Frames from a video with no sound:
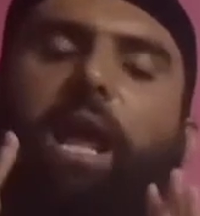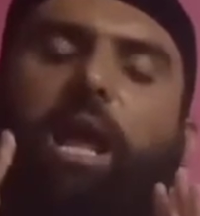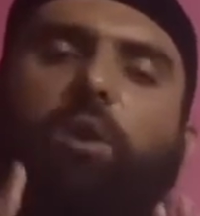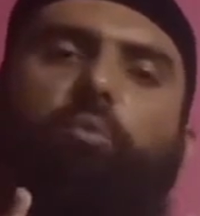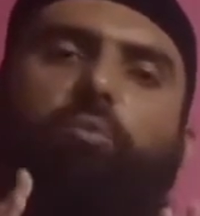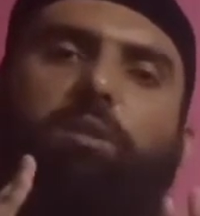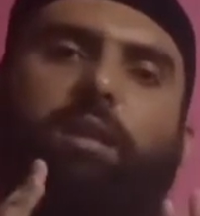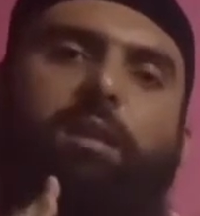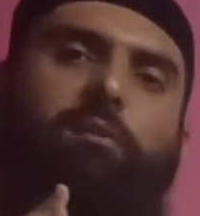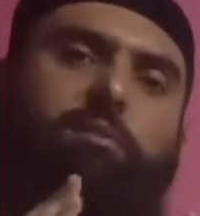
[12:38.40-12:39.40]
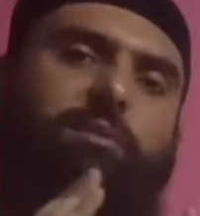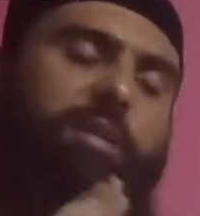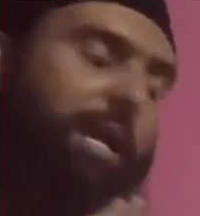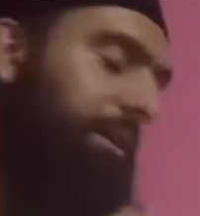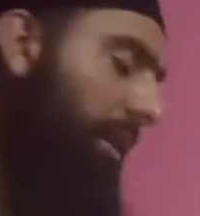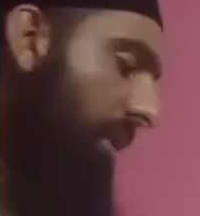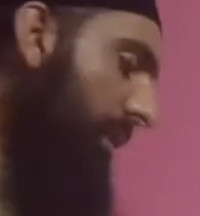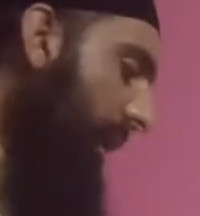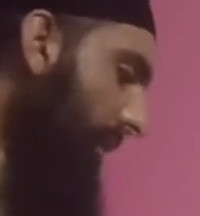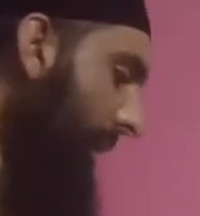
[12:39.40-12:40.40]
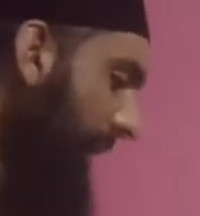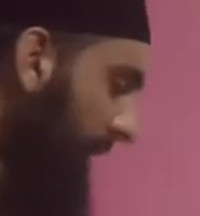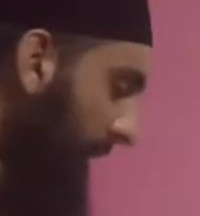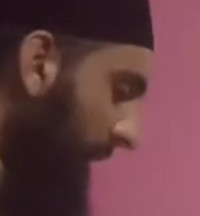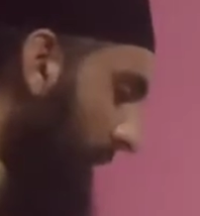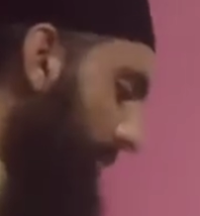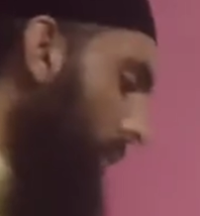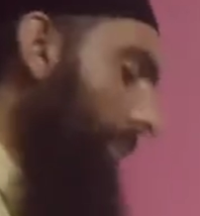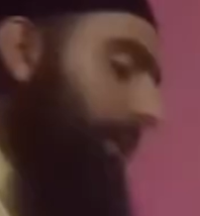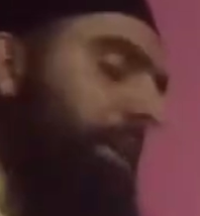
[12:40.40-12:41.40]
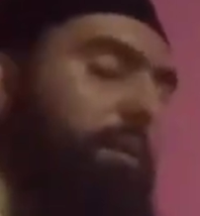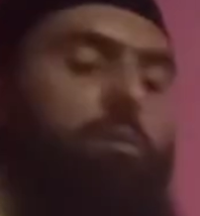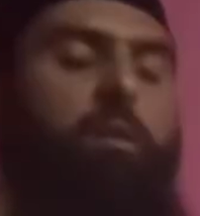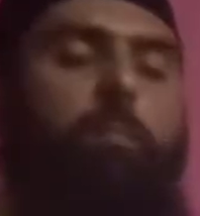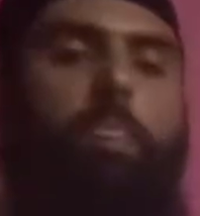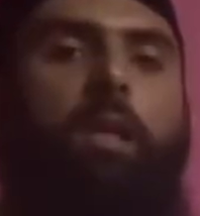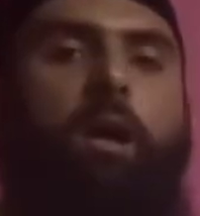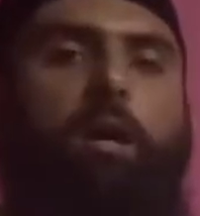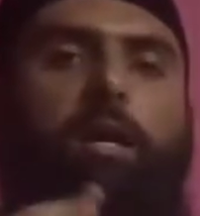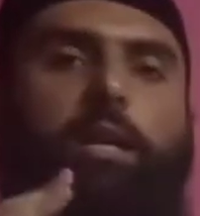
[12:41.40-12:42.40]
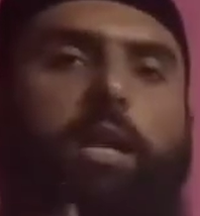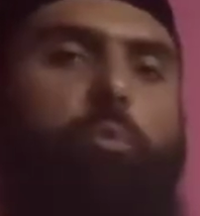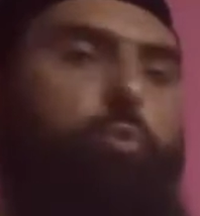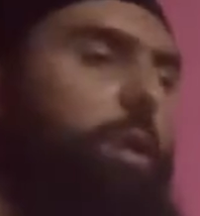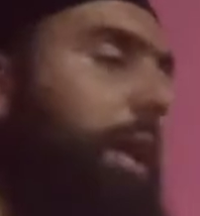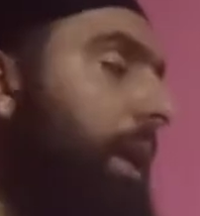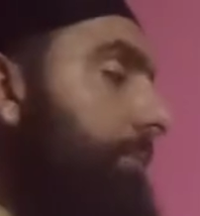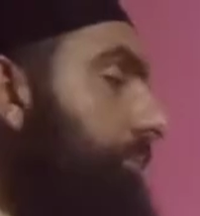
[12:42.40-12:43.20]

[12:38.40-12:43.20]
have these 10 desirable properties. Now today